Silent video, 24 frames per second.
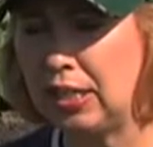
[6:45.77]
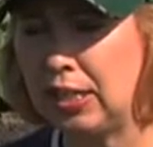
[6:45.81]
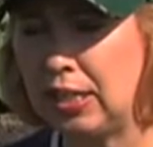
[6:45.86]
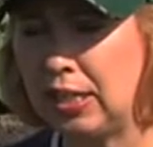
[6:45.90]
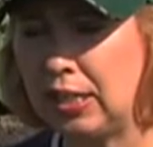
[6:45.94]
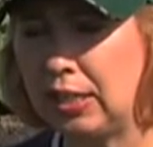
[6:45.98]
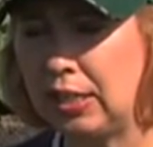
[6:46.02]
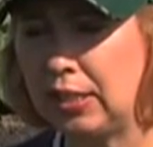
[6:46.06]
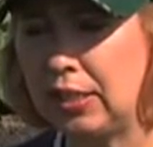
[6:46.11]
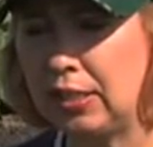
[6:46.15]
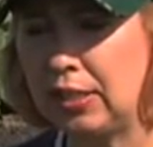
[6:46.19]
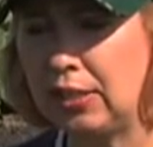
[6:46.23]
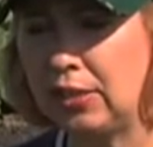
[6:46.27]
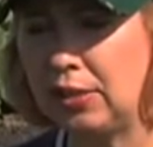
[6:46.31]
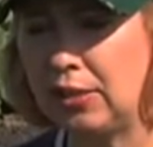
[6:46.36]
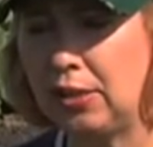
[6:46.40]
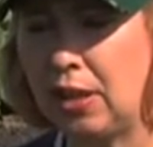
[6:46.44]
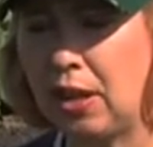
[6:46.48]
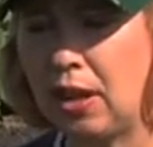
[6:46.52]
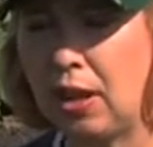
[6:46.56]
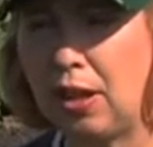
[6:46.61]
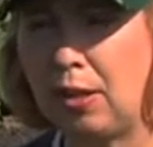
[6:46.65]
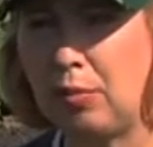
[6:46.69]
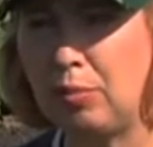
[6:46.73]
and this is the
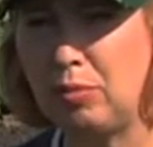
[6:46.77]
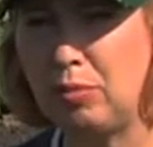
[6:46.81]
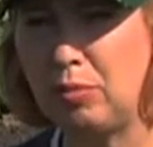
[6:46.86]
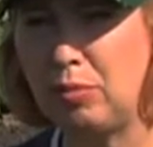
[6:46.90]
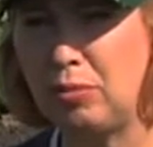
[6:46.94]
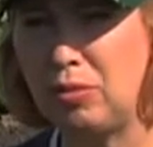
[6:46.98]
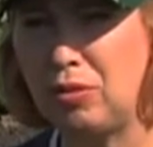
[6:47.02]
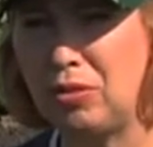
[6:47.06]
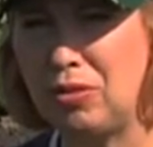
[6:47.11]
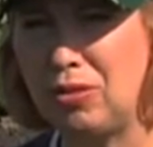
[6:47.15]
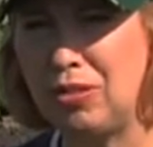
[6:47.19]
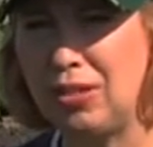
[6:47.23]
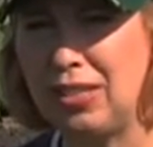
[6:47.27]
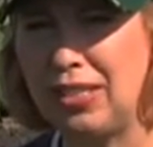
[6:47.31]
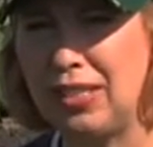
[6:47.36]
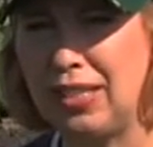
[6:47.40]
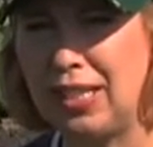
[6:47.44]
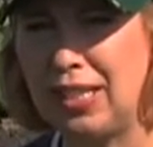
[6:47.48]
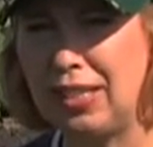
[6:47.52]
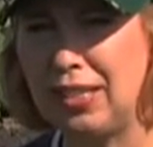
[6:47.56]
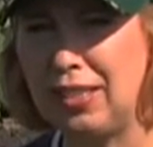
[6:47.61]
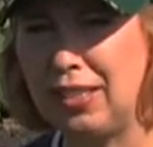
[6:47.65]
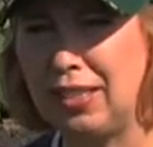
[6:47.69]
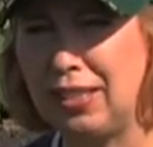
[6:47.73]
optimal
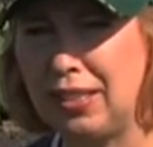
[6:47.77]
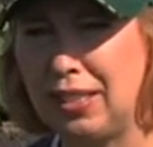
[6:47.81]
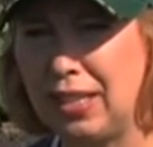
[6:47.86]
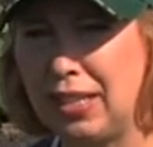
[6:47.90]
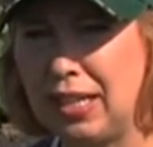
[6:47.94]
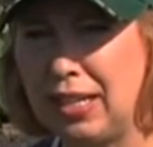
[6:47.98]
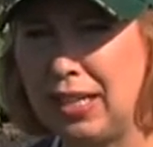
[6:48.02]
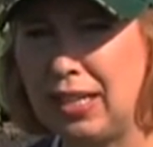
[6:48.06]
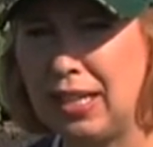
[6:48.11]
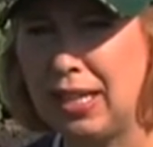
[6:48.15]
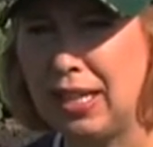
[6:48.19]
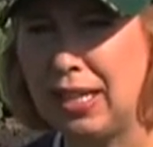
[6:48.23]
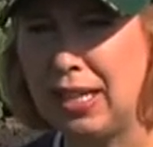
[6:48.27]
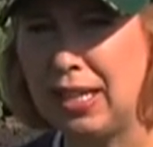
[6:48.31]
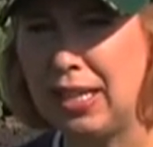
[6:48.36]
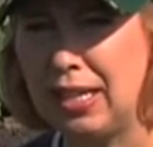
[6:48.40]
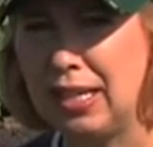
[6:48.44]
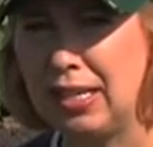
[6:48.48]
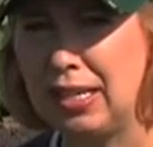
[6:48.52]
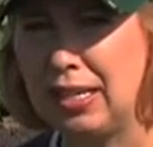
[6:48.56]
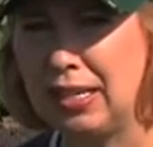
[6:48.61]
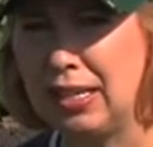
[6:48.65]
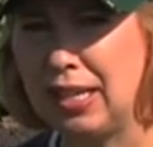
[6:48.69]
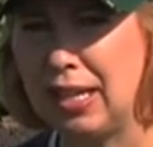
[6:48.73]
insecticide
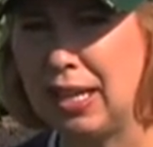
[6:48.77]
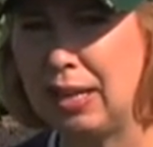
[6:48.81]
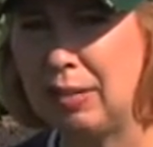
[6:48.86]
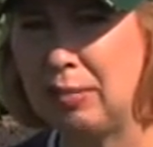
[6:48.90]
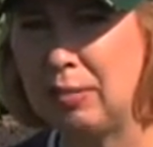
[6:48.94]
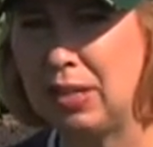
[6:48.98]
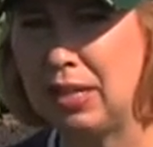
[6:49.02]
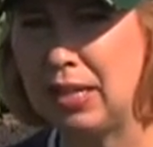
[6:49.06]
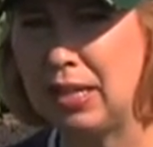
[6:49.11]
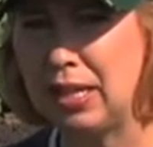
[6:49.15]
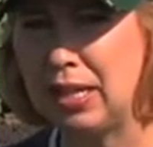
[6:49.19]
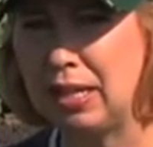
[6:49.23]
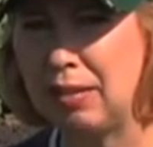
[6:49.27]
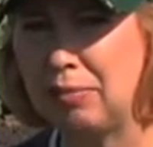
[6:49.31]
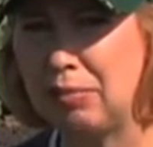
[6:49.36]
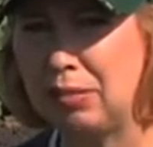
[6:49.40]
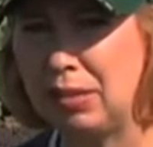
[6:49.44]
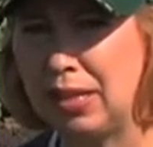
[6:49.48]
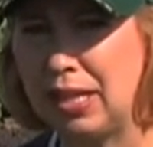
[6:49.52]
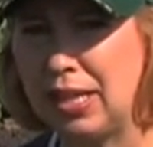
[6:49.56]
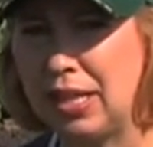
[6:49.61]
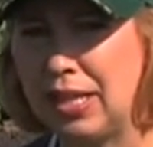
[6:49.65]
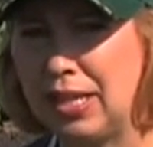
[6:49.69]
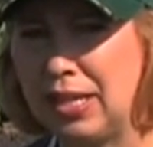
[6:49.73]
timing
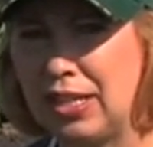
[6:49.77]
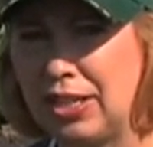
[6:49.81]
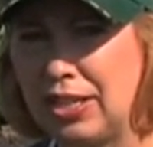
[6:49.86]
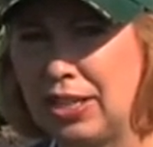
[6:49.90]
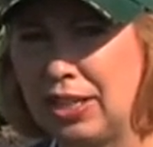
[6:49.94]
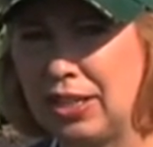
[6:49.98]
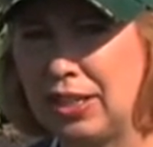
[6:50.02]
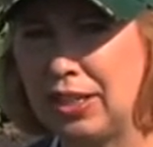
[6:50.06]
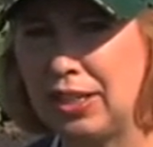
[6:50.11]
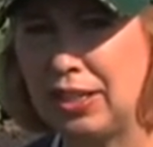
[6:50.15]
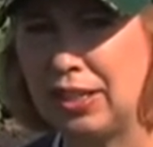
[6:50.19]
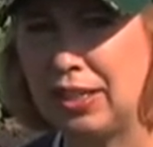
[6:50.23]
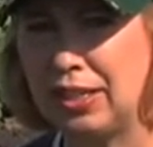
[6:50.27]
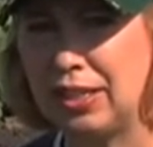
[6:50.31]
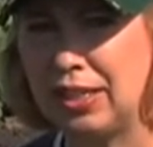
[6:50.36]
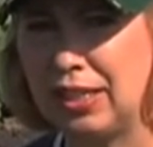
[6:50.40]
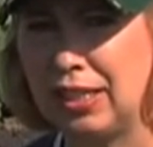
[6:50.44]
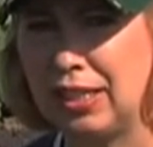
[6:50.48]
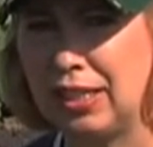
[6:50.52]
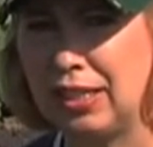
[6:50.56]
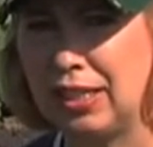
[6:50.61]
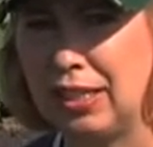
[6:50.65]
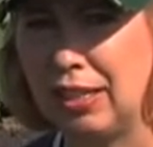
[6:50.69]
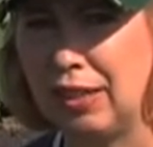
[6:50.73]
application
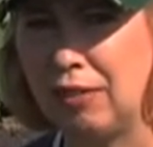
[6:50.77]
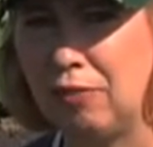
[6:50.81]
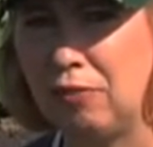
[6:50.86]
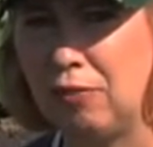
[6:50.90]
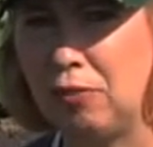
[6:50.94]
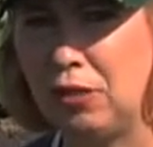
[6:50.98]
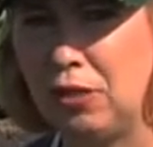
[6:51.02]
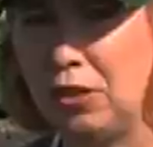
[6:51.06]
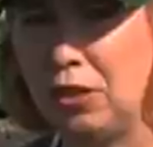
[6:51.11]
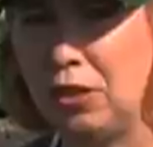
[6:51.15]
for